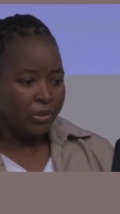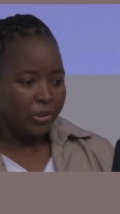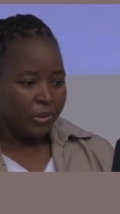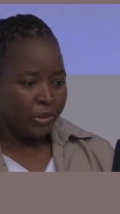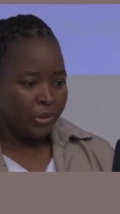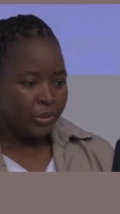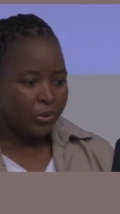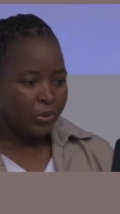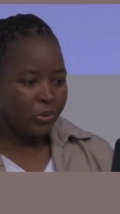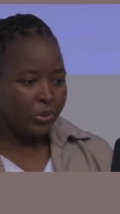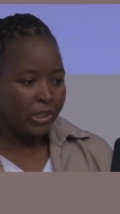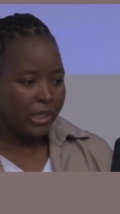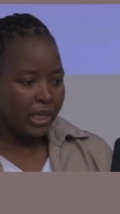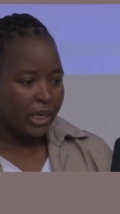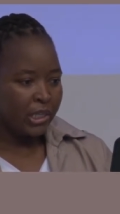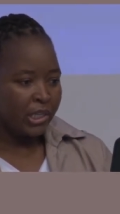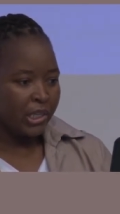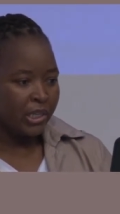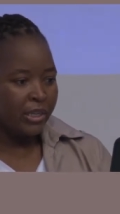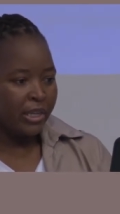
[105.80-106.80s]
two
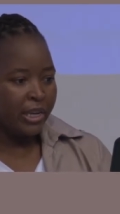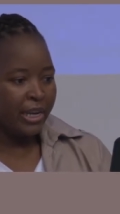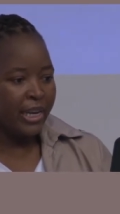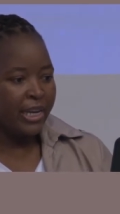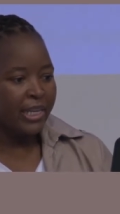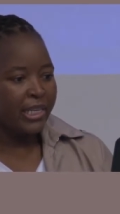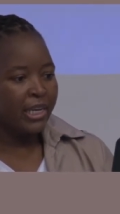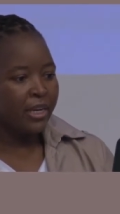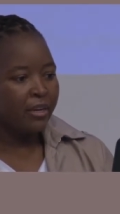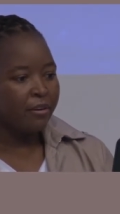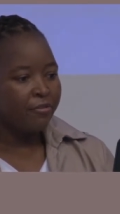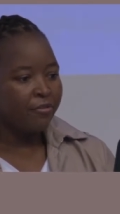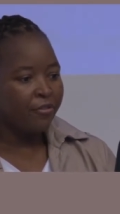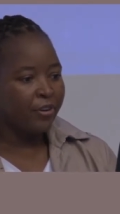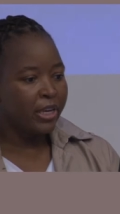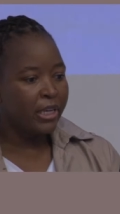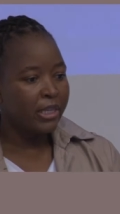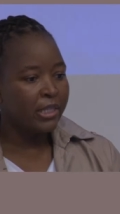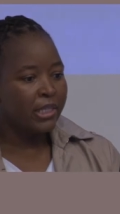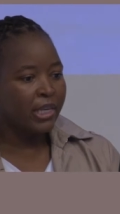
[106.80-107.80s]
sections, the latent
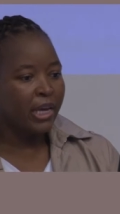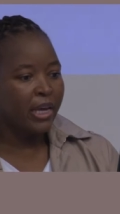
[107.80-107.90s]
phase